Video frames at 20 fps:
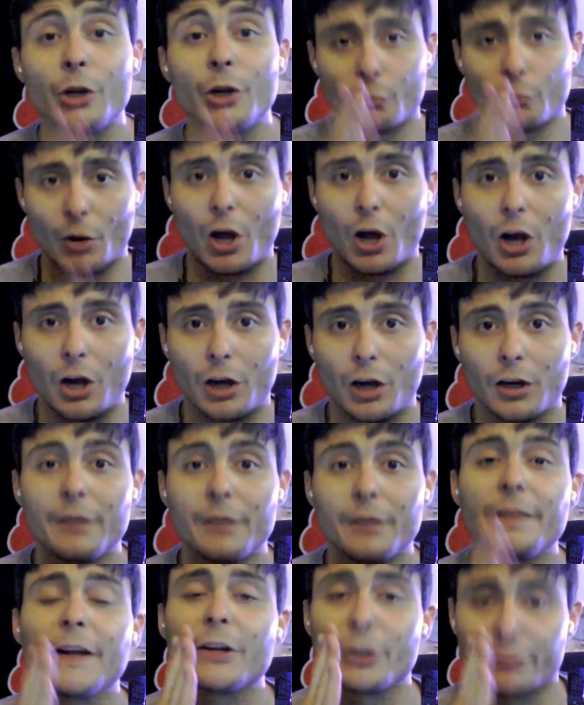Wrong.
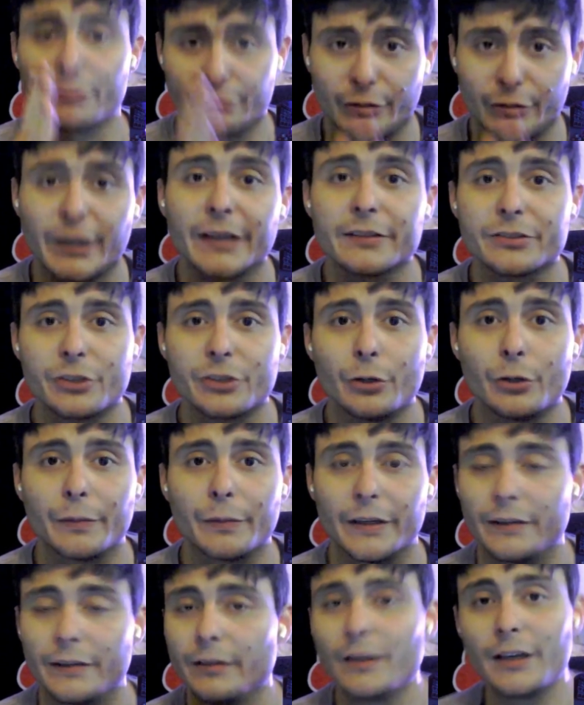Like, you're freaking
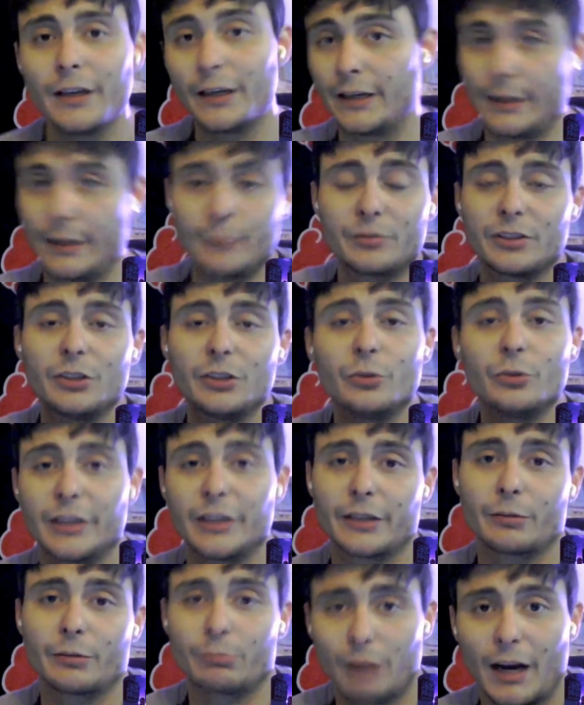stupid. MCU
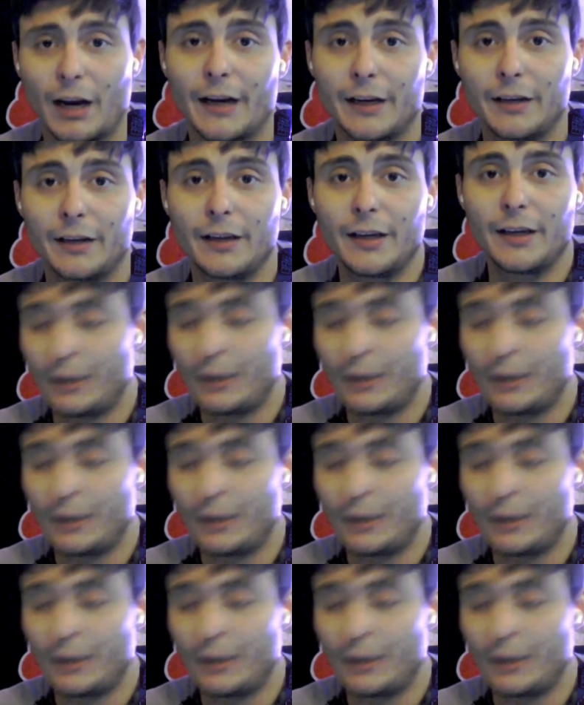did it right.